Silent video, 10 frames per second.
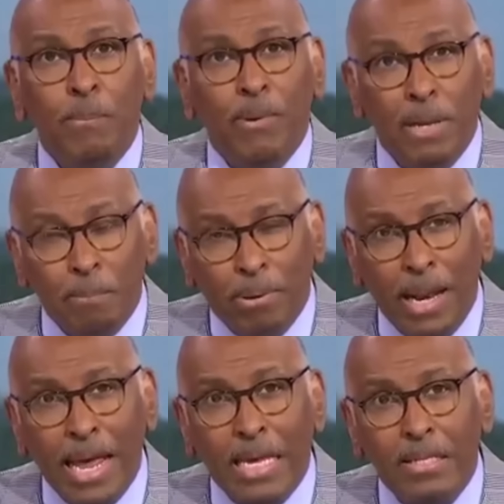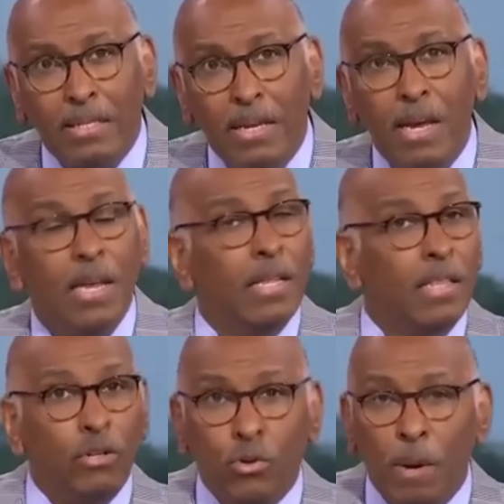the people in place.
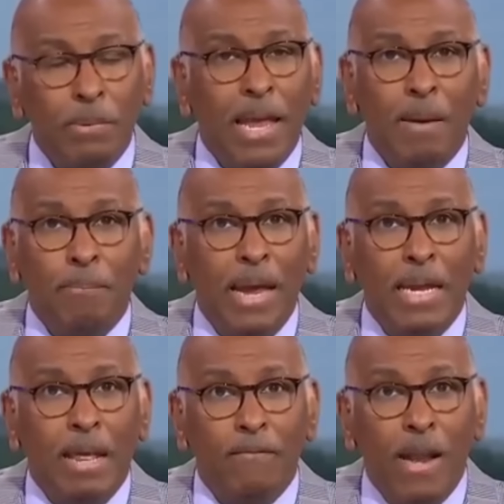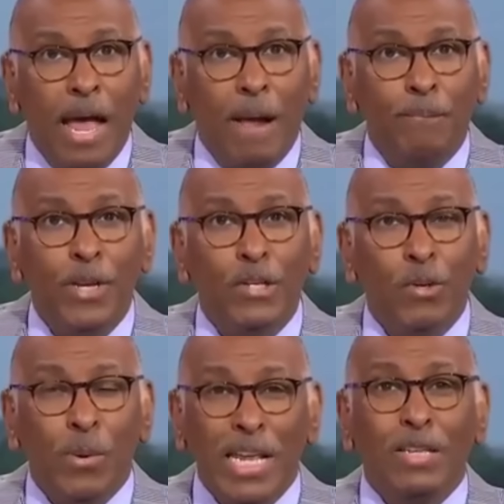The Trump campaign have not.
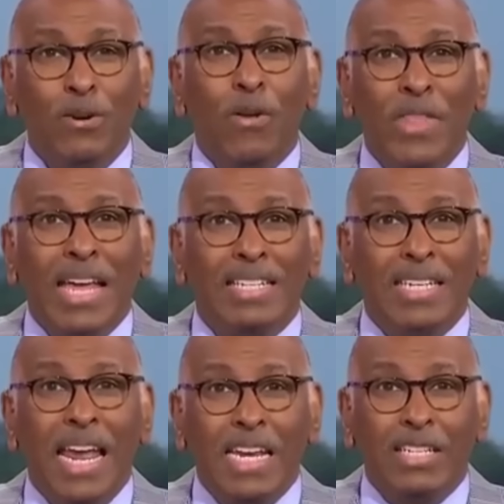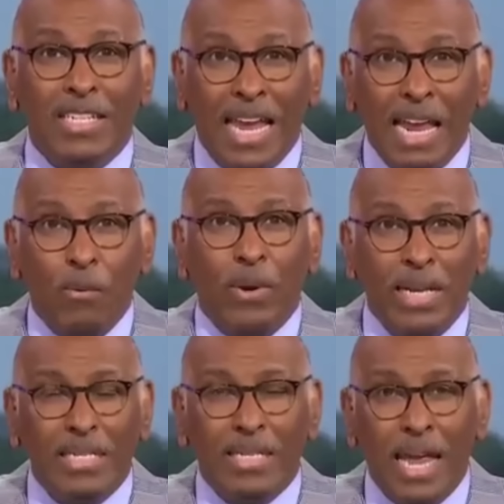So when he's on that stage saying
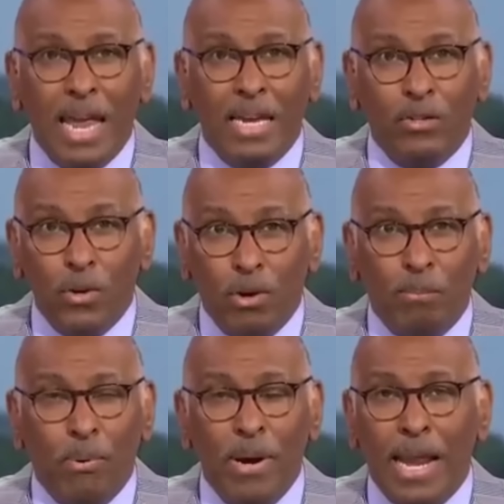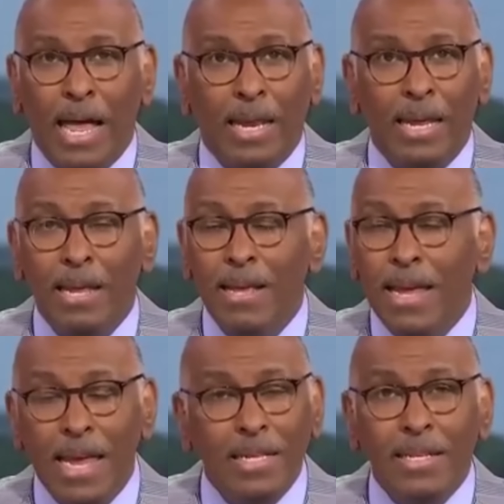what he's saying, to your point, Ali,
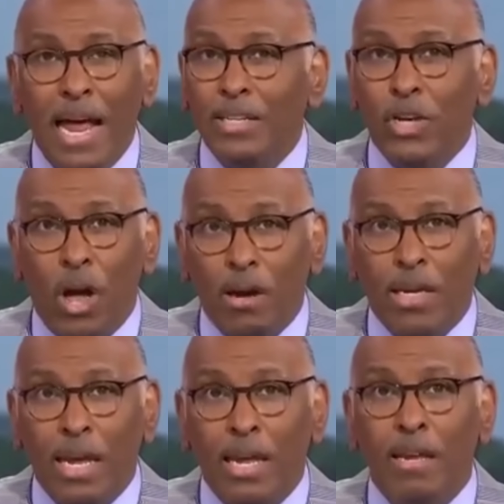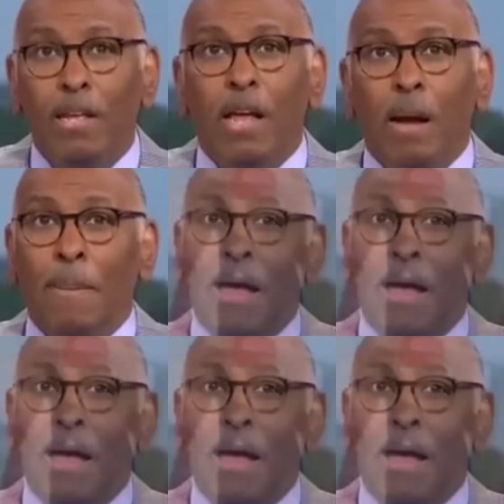he's not talking